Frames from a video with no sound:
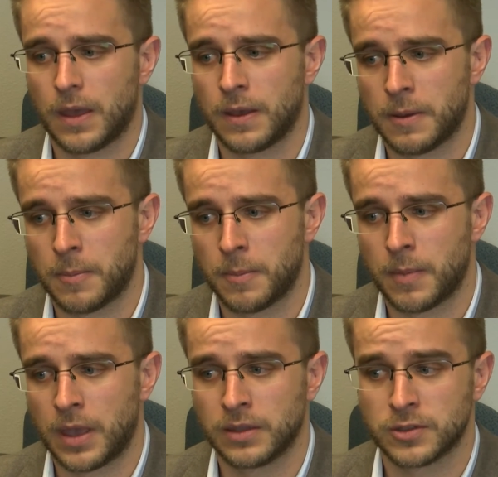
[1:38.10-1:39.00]
Um,
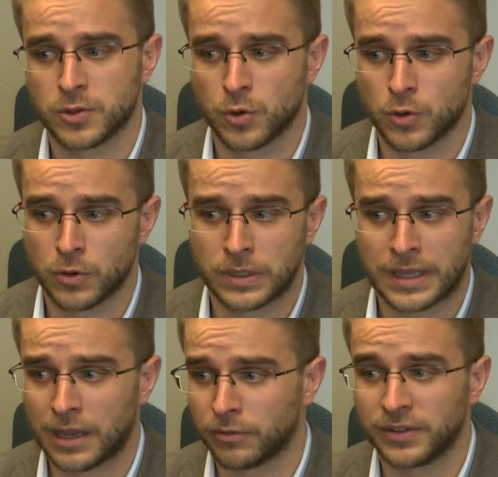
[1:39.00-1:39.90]
and so he
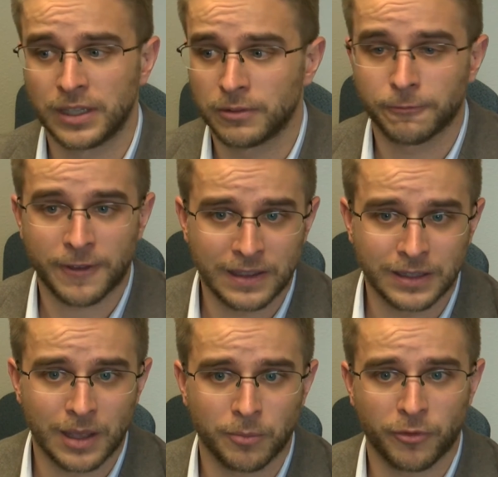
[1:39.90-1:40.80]
kind of didn't find
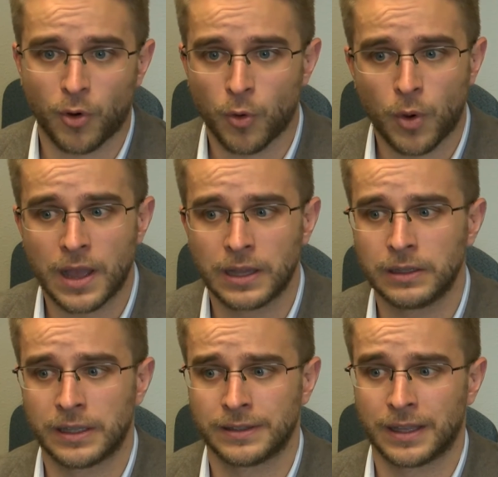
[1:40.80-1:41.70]
them for a
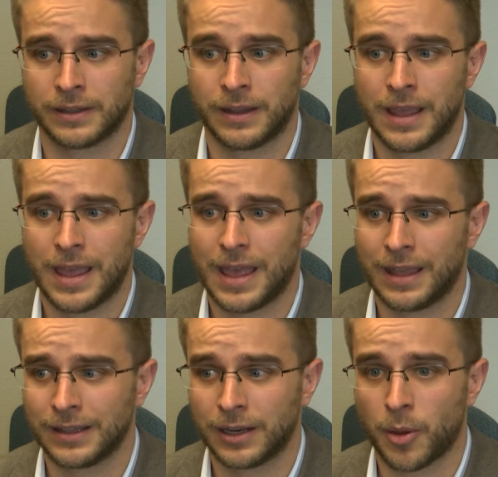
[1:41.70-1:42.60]
while and then
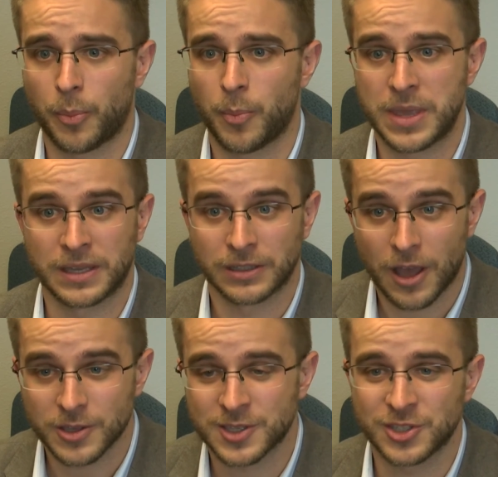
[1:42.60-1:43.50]
ended up being
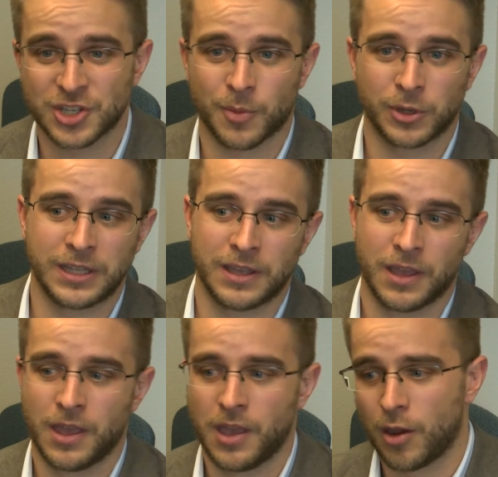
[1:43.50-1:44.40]
lost in Germany,
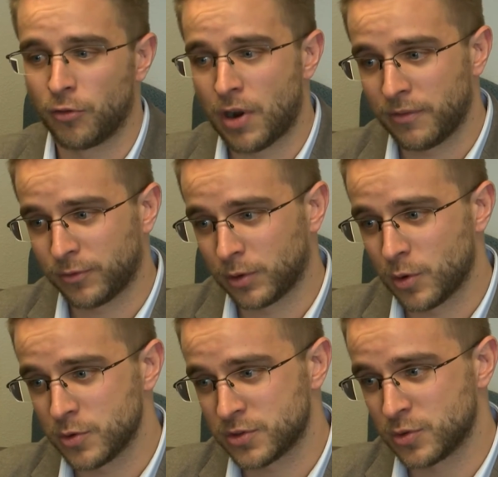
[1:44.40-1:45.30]
arrived
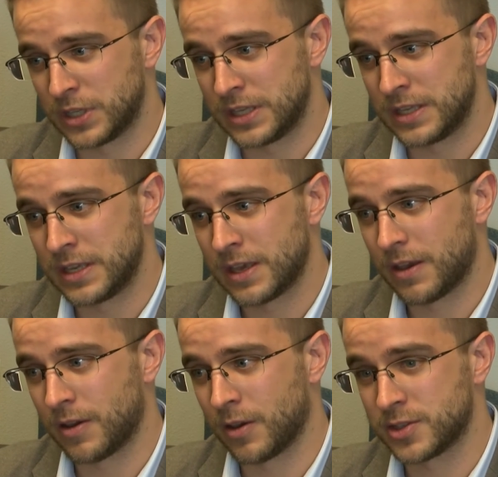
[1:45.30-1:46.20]
close to the
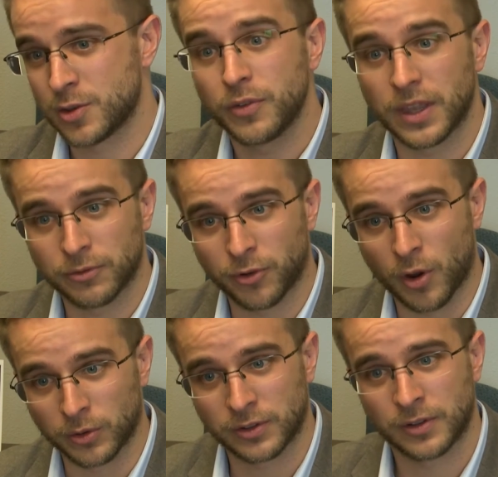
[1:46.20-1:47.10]
uh, Soviet
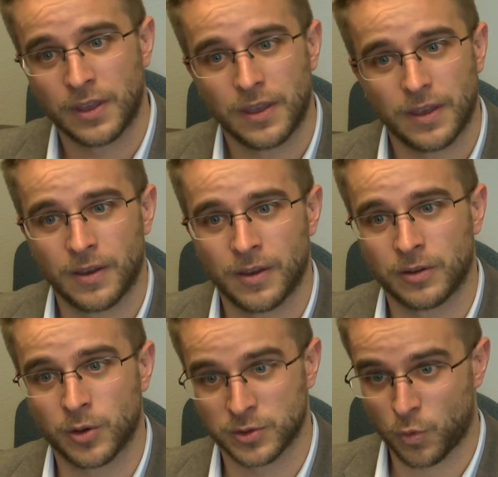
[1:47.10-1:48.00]
front
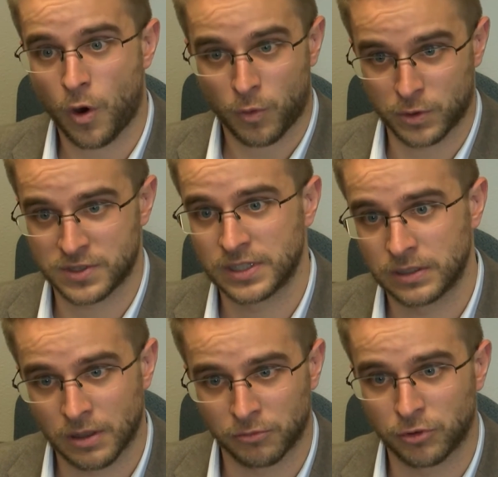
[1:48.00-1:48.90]
because uh, war was
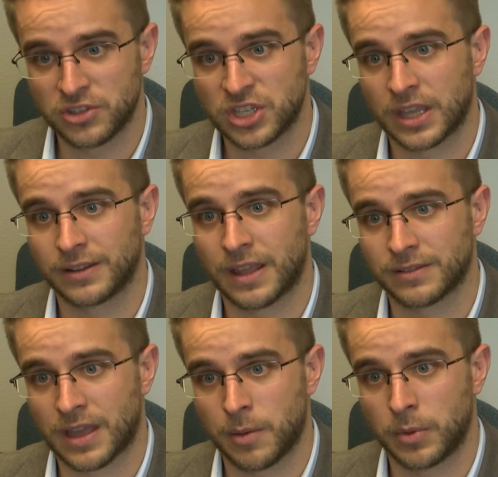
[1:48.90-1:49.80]
still uh, raging at that
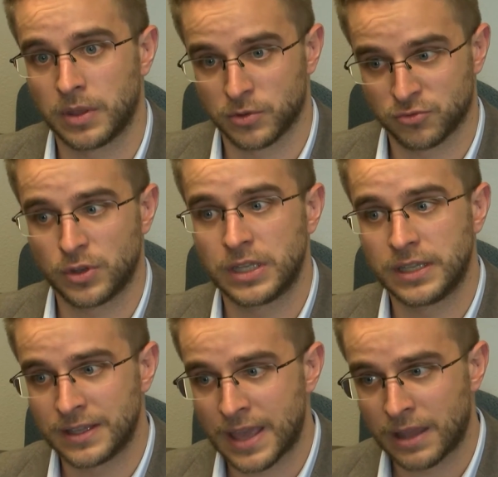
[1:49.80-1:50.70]
time. It was really
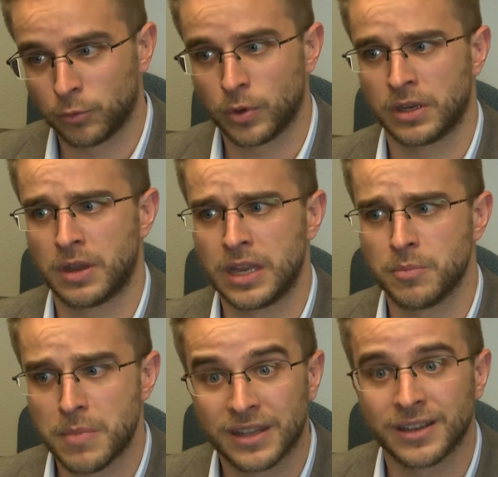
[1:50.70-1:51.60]
the end we, in, in
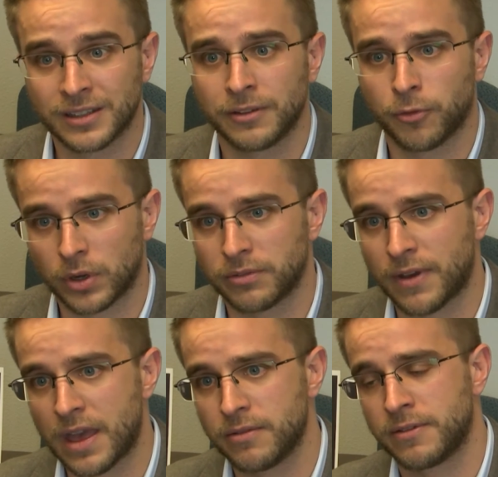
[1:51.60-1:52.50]
May
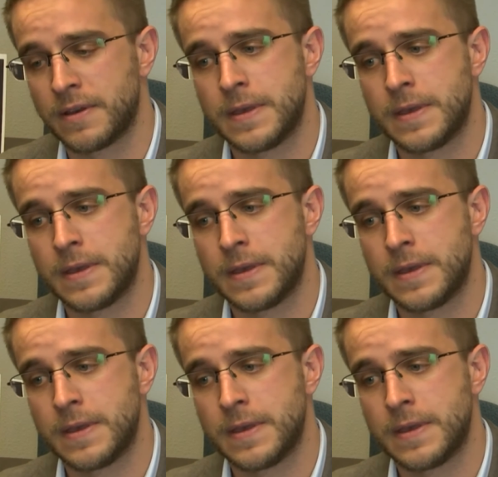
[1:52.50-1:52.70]
1945